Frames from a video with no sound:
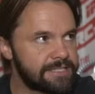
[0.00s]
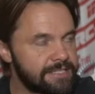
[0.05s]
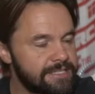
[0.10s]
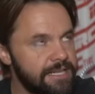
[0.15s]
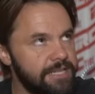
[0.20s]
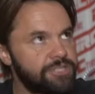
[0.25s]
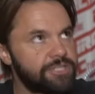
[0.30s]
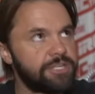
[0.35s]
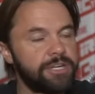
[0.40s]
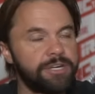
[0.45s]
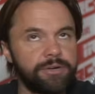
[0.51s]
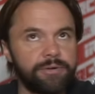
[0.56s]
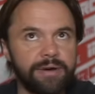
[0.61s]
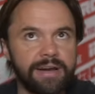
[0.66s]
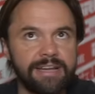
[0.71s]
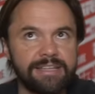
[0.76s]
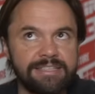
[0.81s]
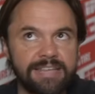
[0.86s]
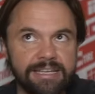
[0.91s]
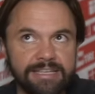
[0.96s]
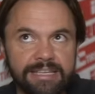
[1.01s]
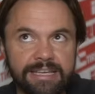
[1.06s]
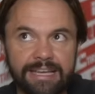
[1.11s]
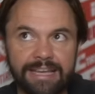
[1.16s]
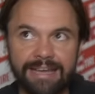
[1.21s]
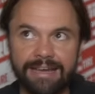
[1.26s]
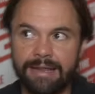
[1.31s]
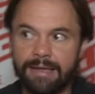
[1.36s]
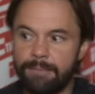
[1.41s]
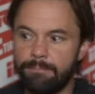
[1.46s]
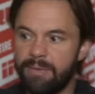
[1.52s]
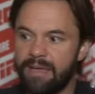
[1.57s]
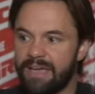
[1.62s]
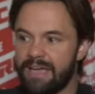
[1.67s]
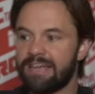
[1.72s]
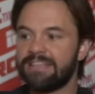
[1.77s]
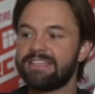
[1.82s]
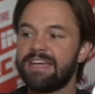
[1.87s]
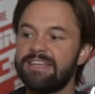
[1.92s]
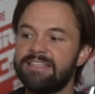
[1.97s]
such an underrated technique, and
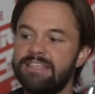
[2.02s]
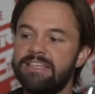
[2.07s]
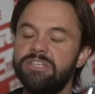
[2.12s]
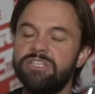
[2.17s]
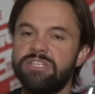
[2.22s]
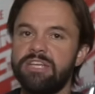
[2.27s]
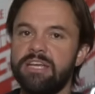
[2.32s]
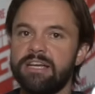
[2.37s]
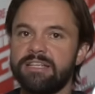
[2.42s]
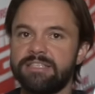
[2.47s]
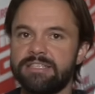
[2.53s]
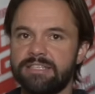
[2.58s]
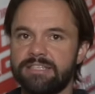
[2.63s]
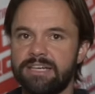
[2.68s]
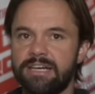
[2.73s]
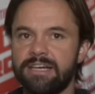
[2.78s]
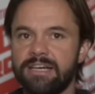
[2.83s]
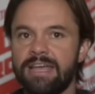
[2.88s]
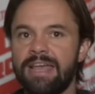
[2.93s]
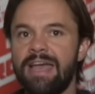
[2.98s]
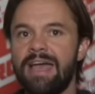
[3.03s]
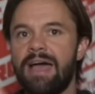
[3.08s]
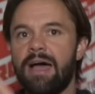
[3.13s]
because I teach the Unstuck,